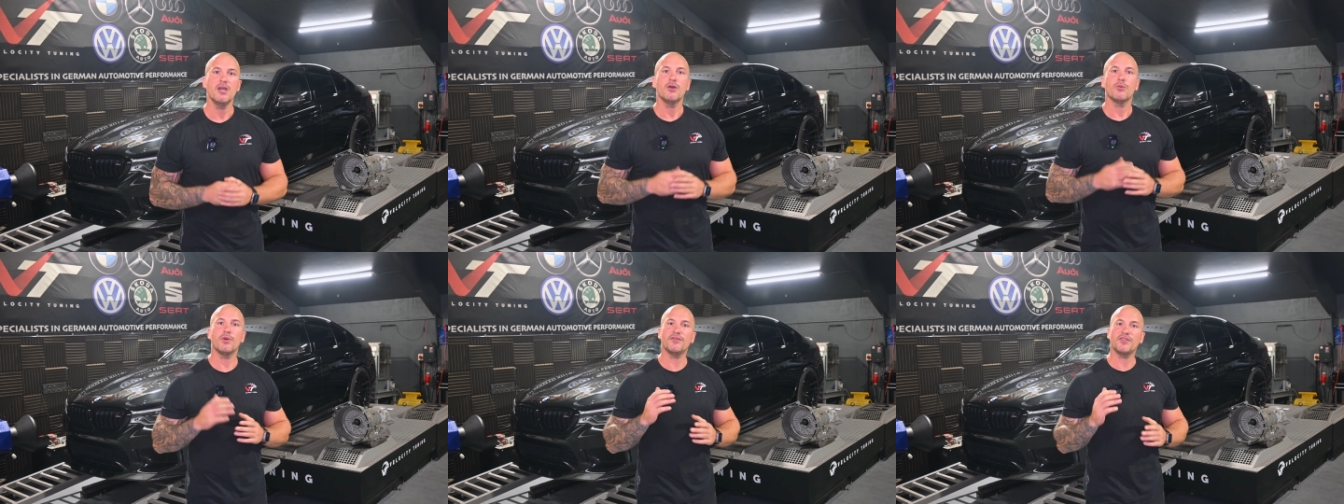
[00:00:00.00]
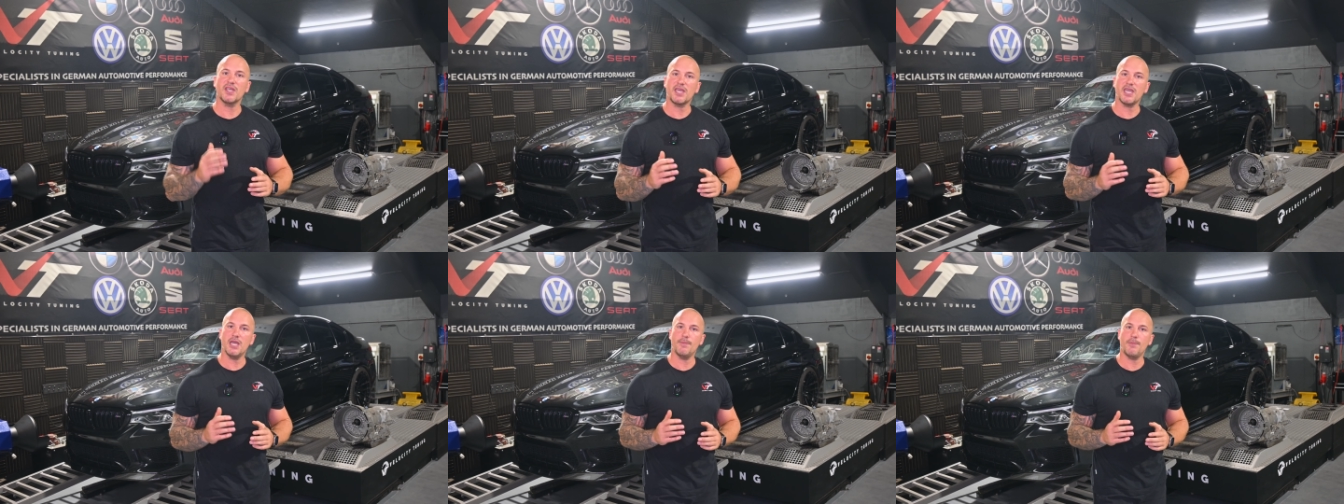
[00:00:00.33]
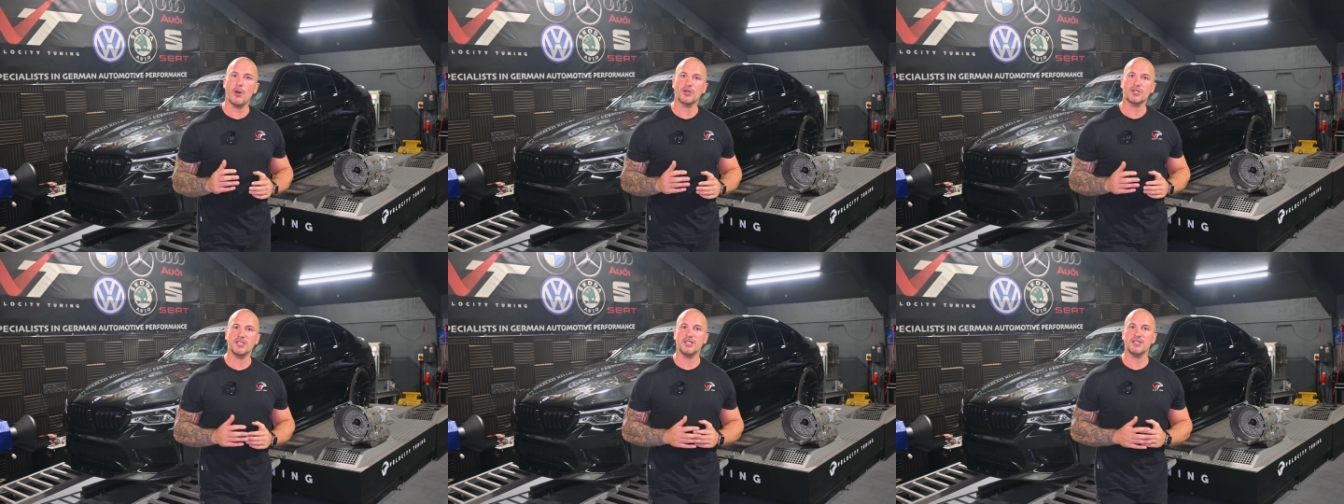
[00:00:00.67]
With the
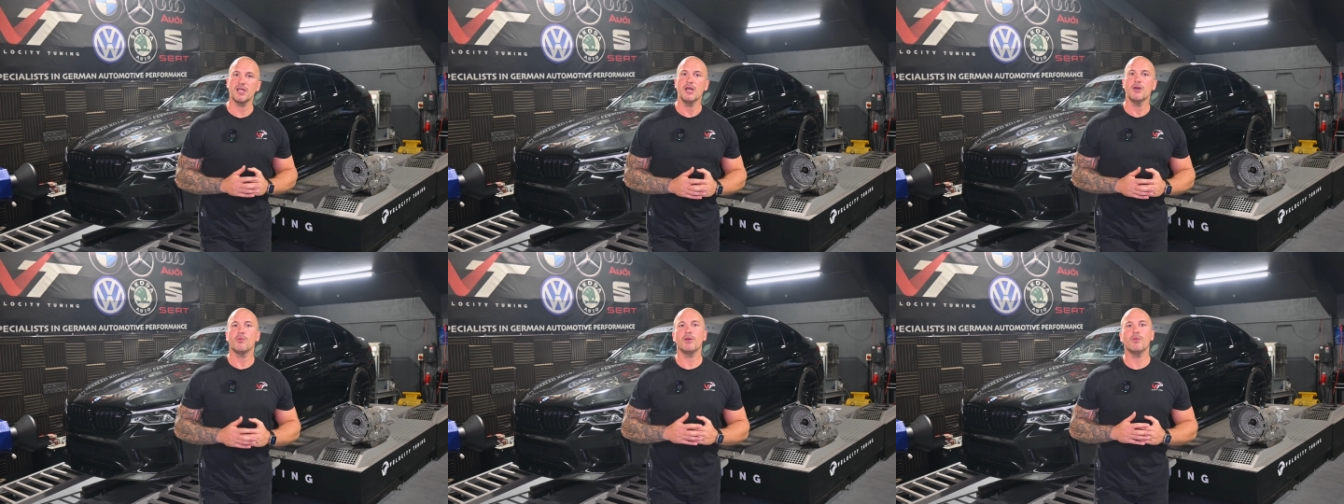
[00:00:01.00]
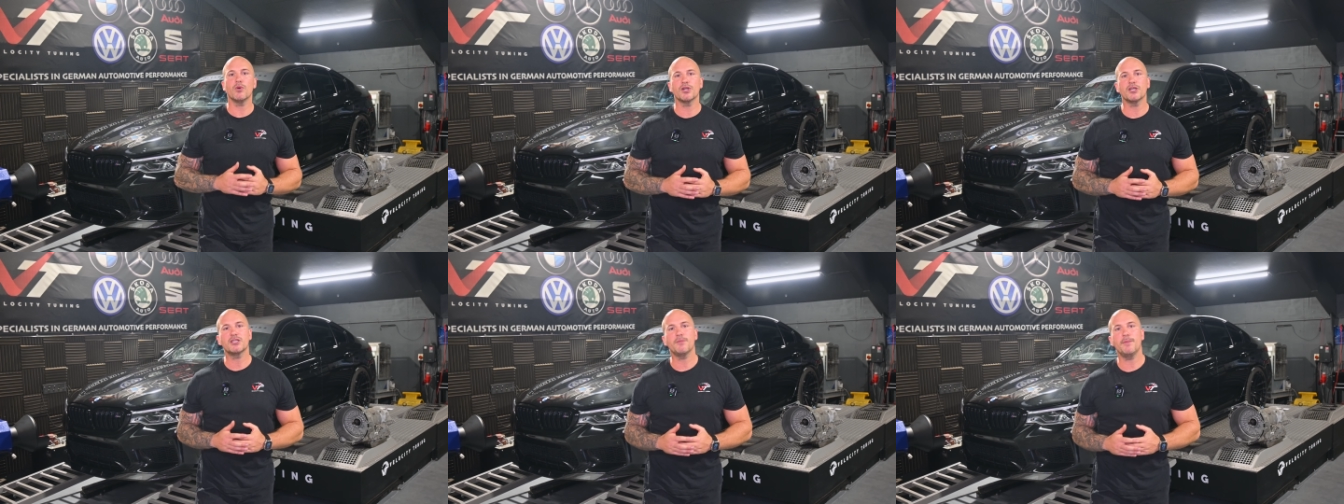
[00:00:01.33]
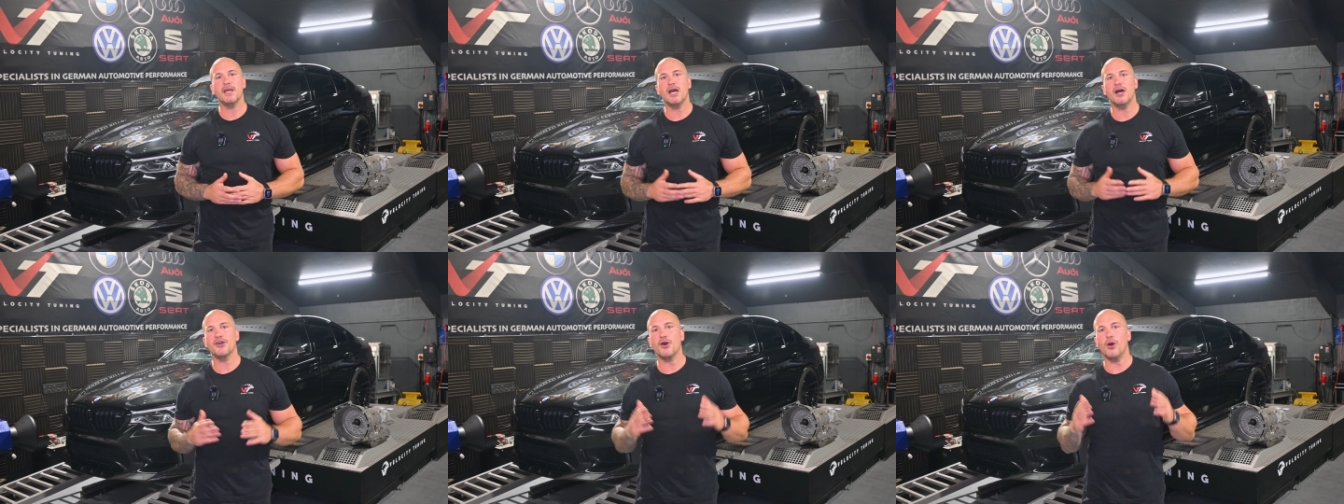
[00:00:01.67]
gearboxes, we wanted to be
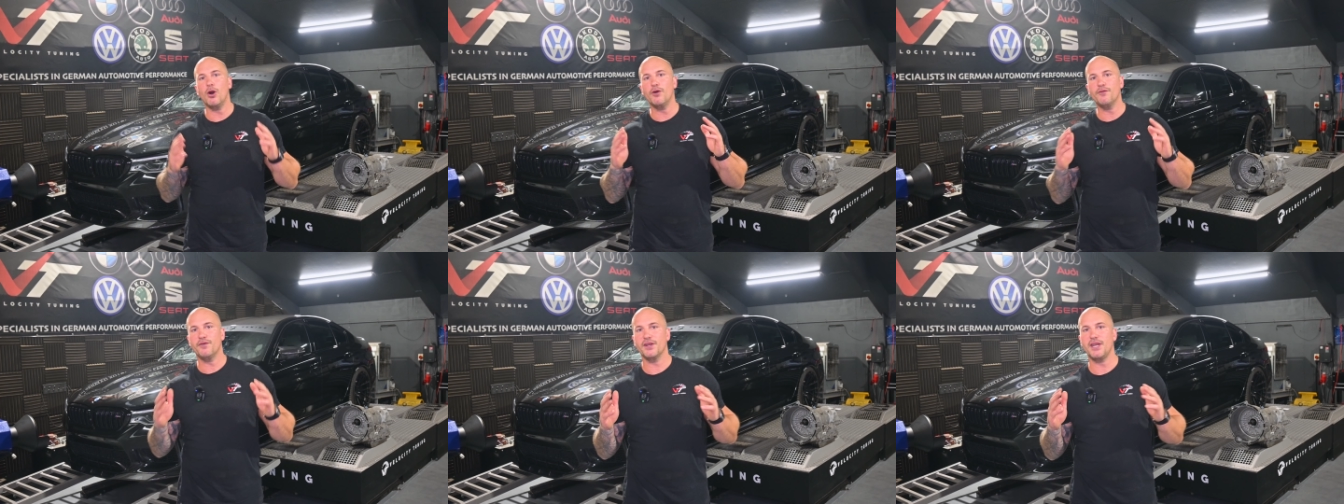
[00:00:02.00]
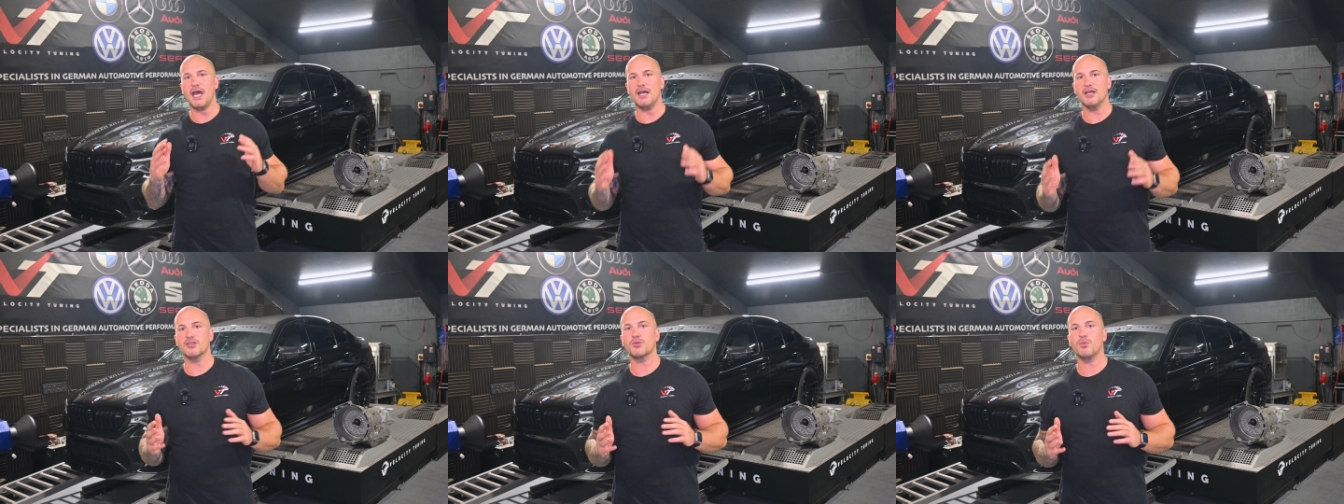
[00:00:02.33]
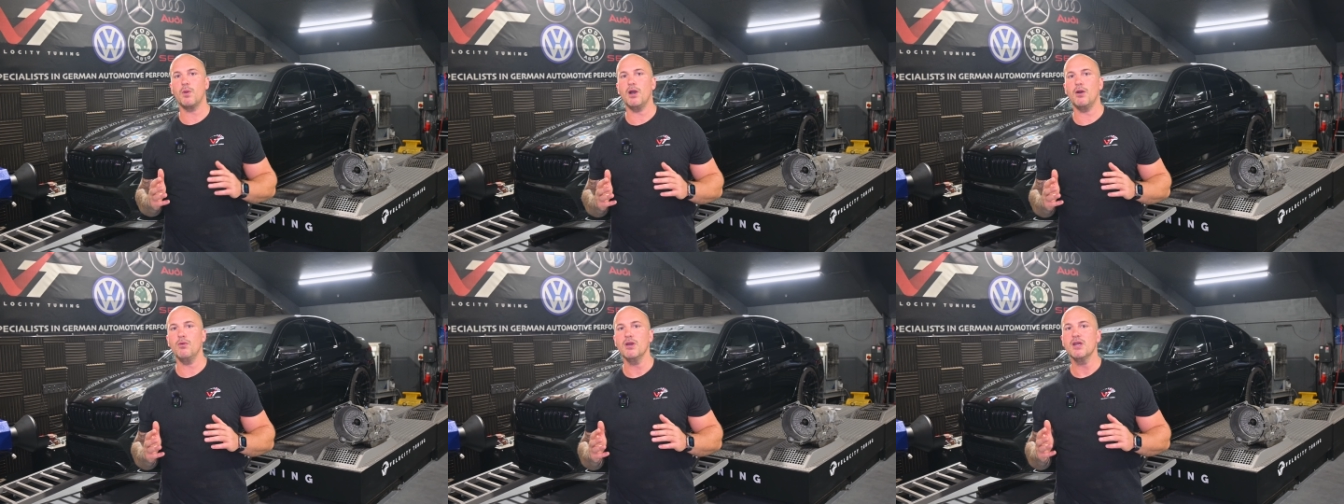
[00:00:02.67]
able to offer that as
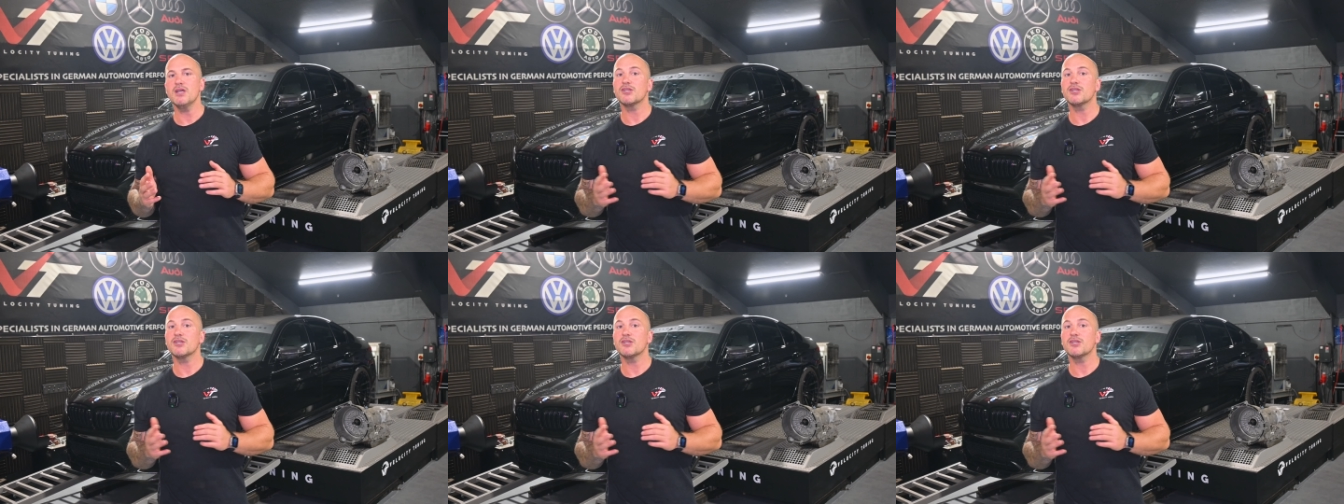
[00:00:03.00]
well.